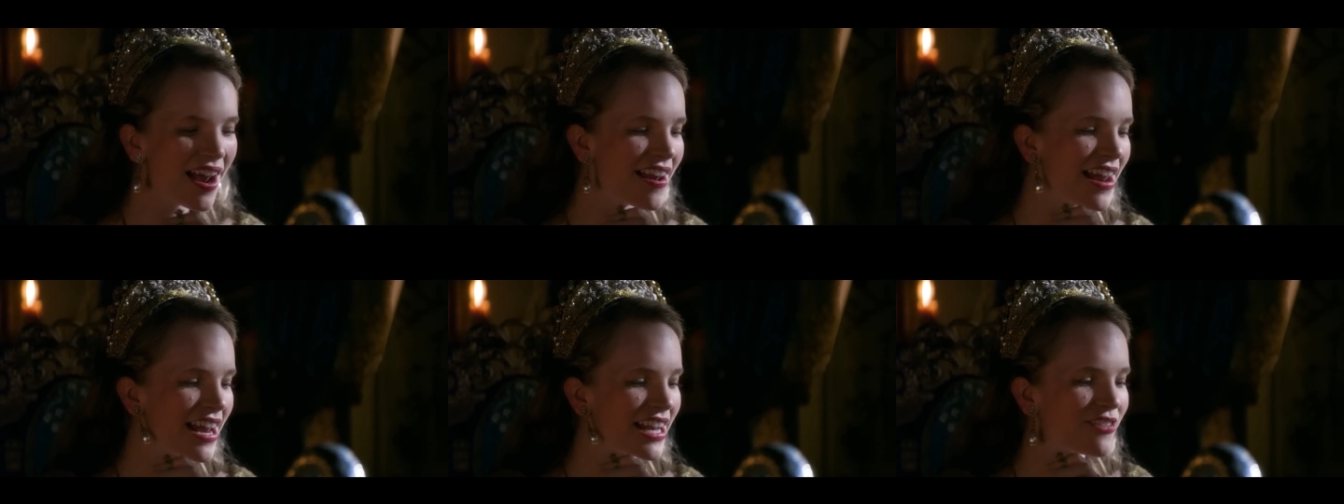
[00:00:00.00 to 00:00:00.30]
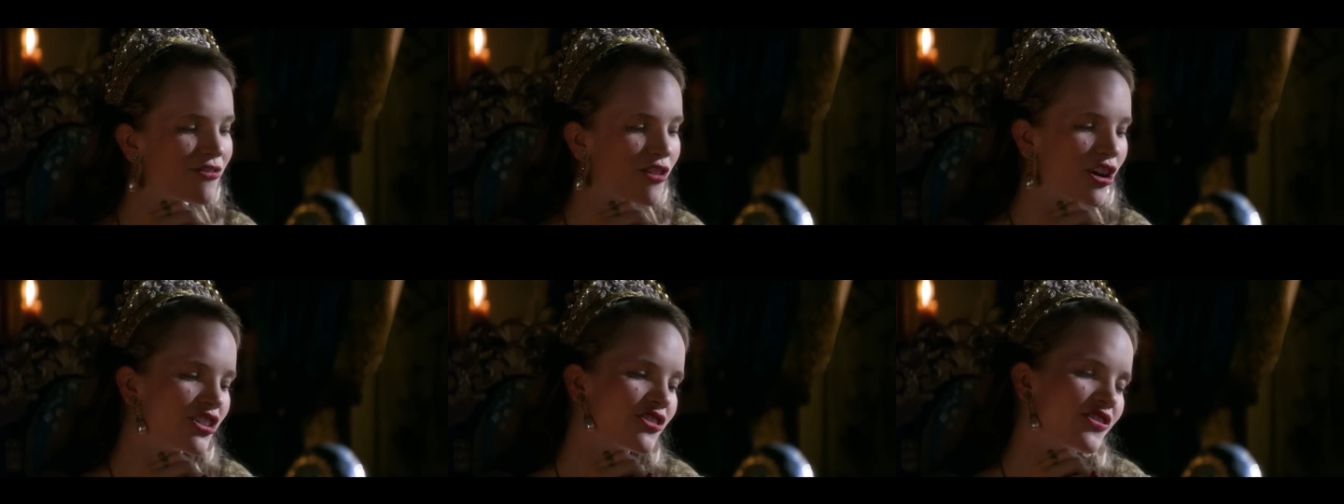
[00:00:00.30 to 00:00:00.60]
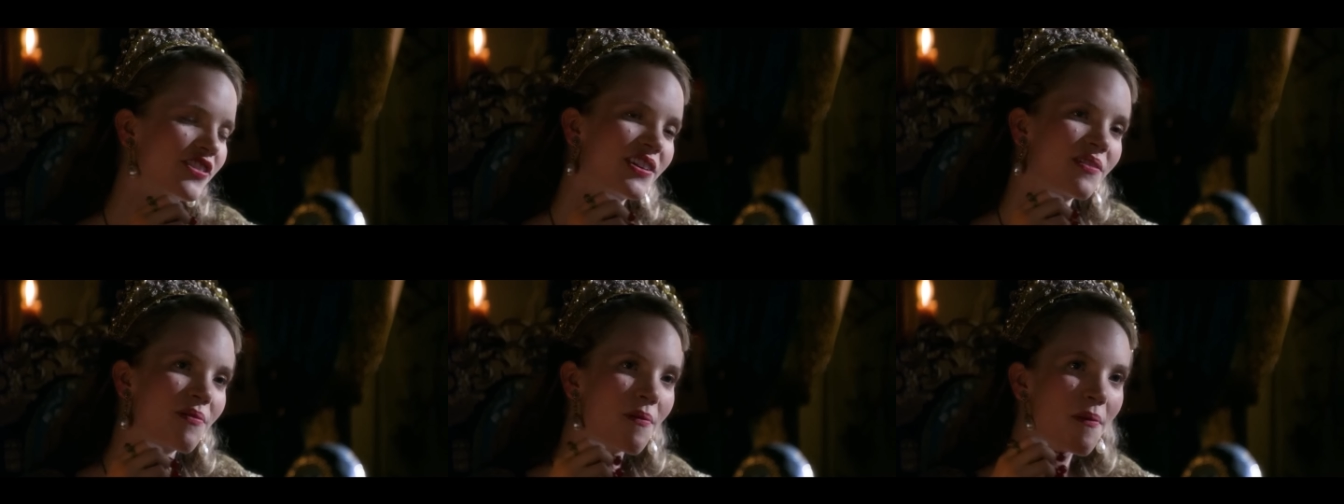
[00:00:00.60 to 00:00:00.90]
Lady
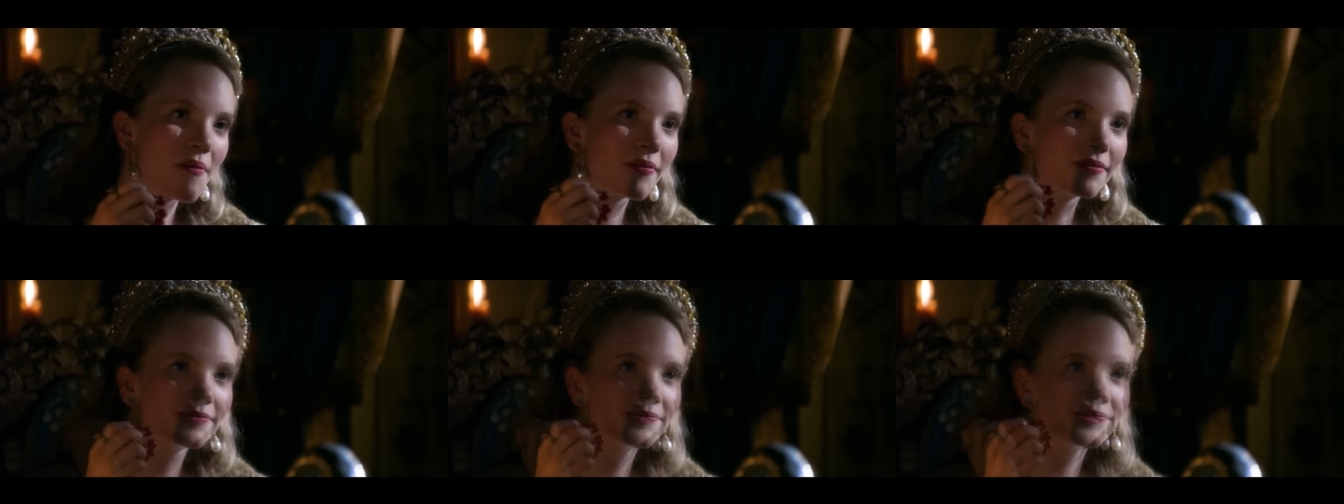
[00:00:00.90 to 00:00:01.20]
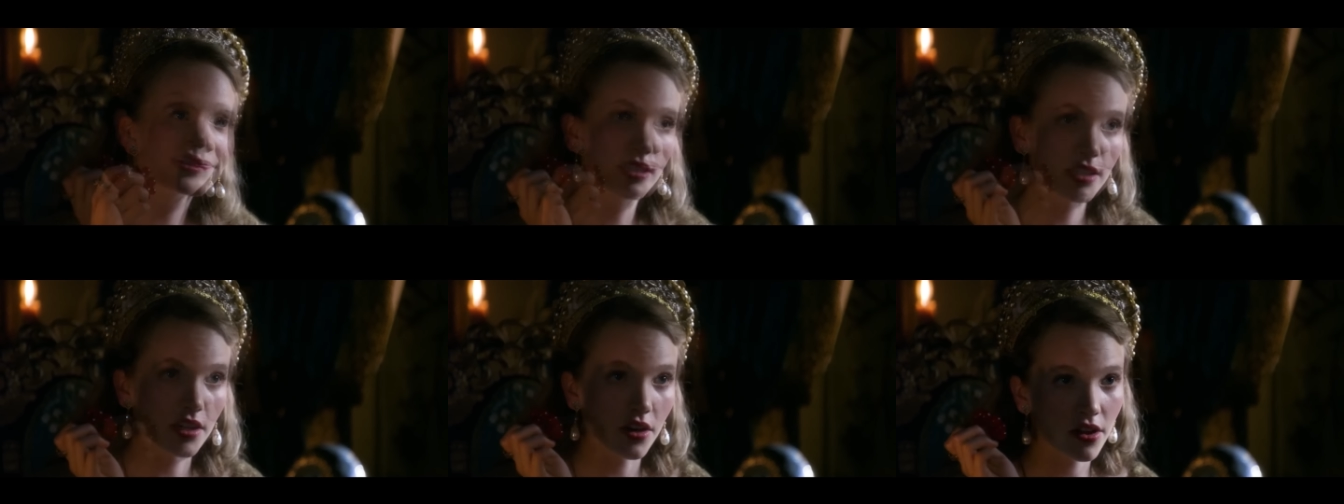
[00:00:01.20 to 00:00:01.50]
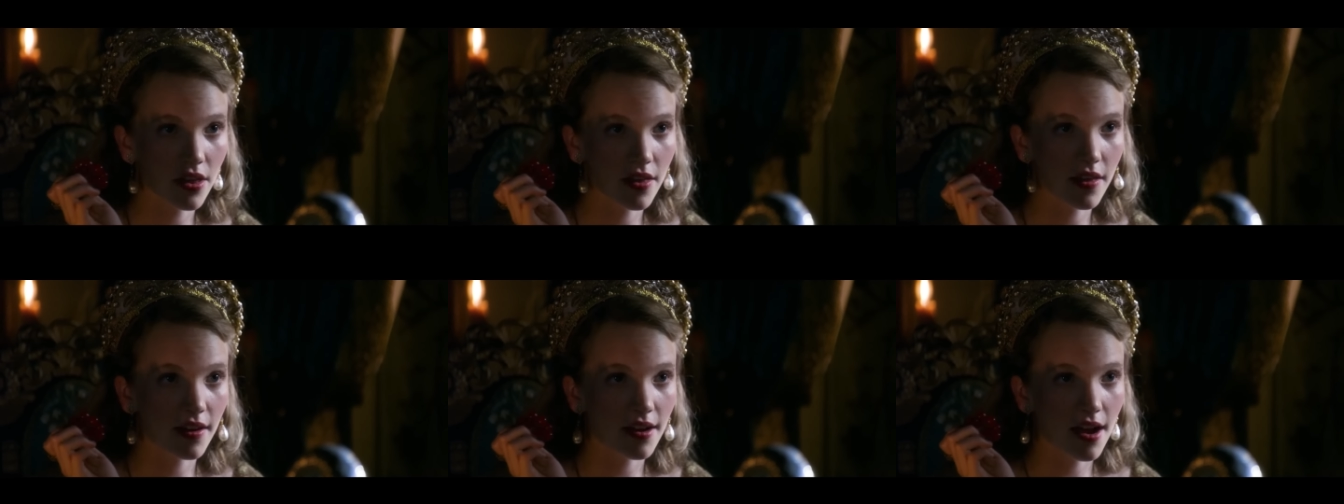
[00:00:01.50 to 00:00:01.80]
Rochford?
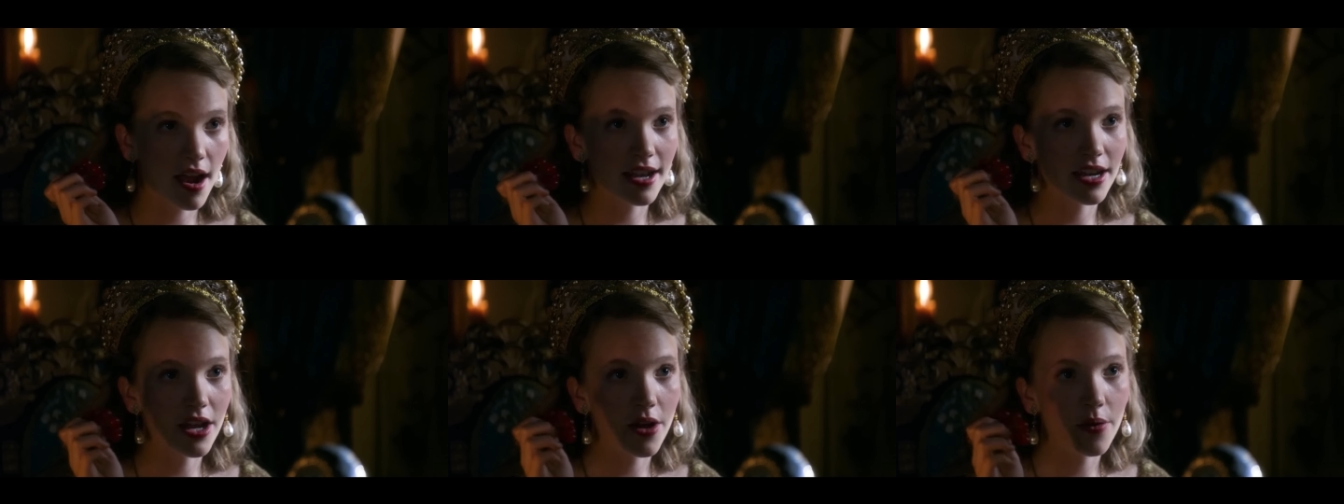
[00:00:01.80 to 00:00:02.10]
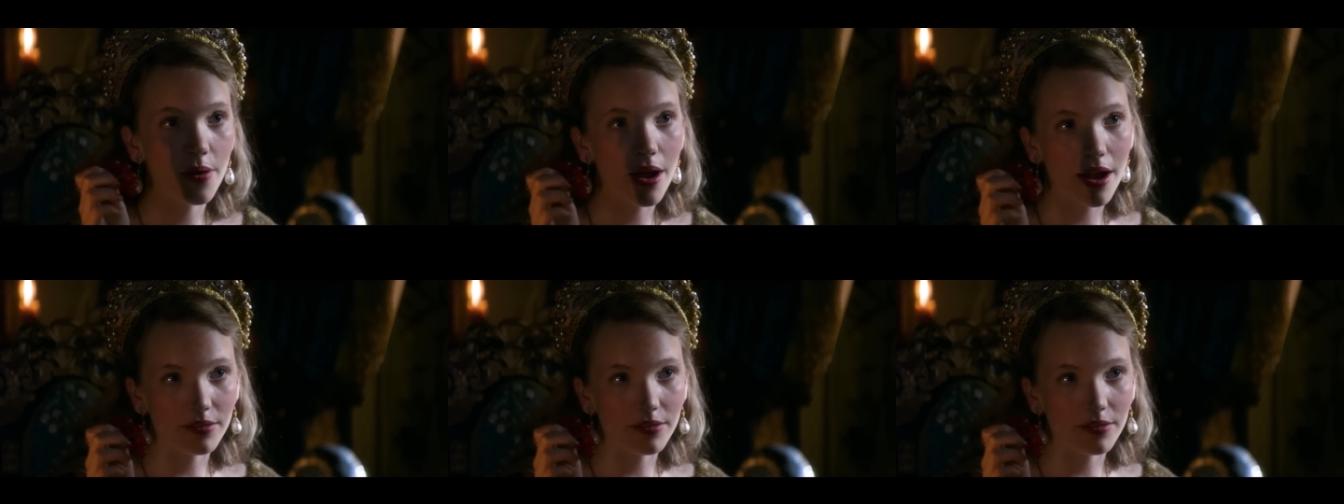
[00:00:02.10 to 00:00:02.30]
Don't you think I know